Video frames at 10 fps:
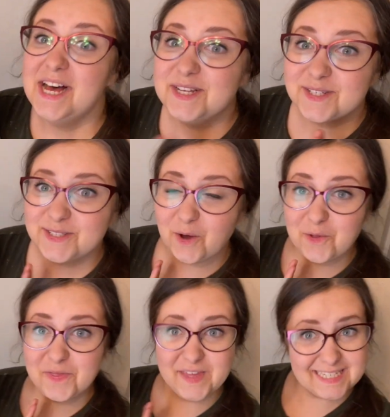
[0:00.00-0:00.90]
So
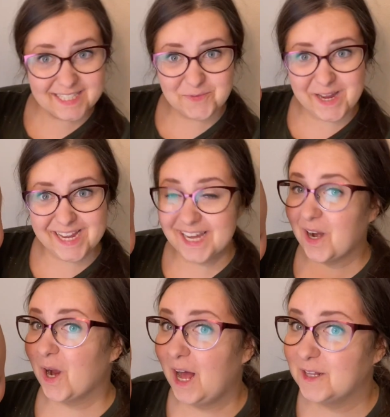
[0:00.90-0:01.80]
this week in
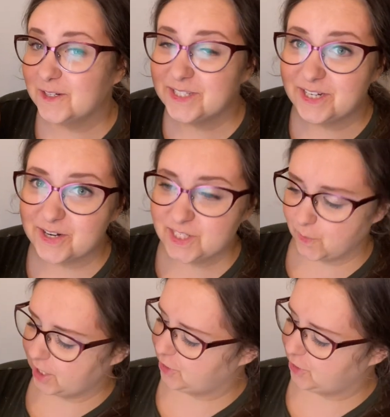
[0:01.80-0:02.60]
our color series, we are